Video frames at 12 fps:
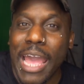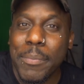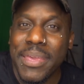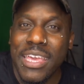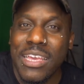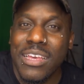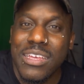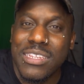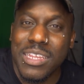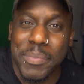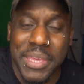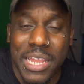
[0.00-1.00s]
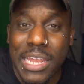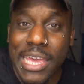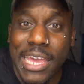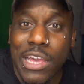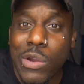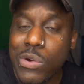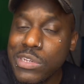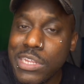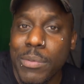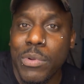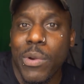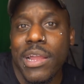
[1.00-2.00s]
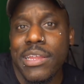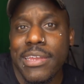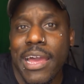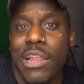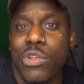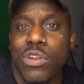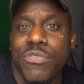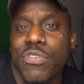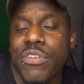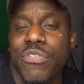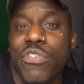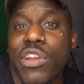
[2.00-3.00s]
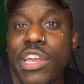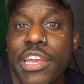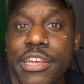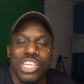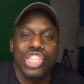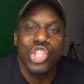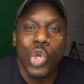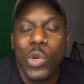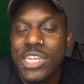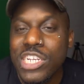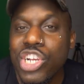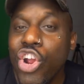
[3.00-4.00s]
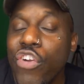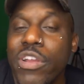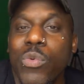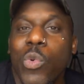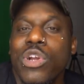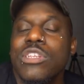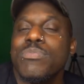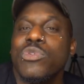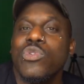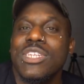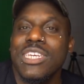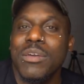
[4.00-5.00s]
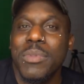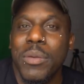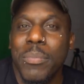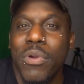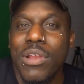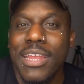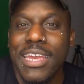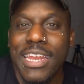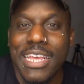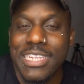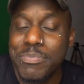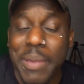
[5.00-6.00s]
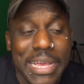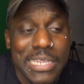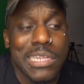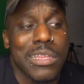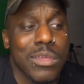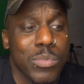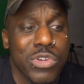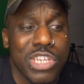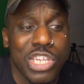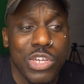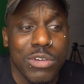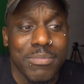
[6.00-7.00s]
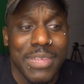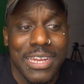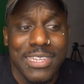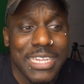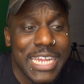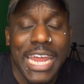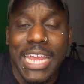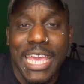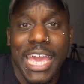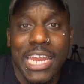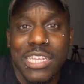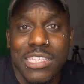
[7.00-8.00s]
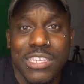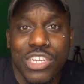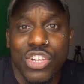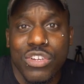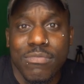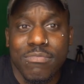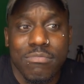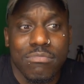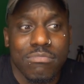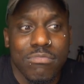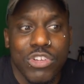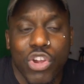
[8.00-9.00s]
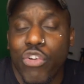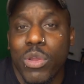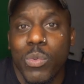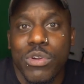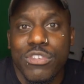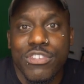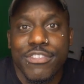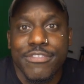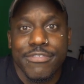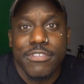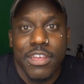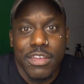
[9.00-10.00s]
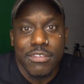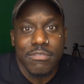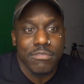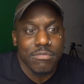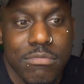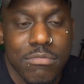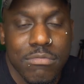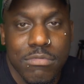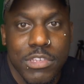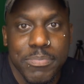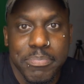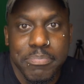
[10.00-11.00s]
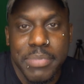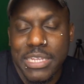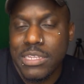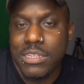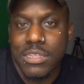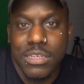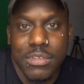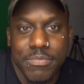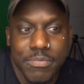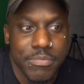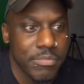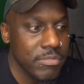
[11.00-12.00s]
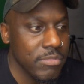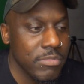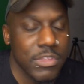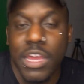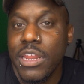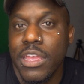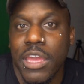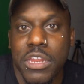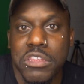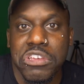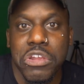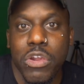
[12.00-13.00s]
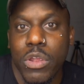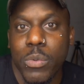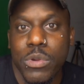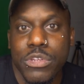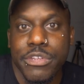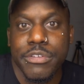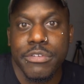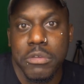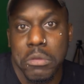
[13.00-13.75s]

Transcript: at me, send me a link, or tell me where I can download it for the free. The Deutsch Currywurst Museum in Berlin is basically a museum that is dedicated to currywurst. Like, it's basically dedicated to currywurst.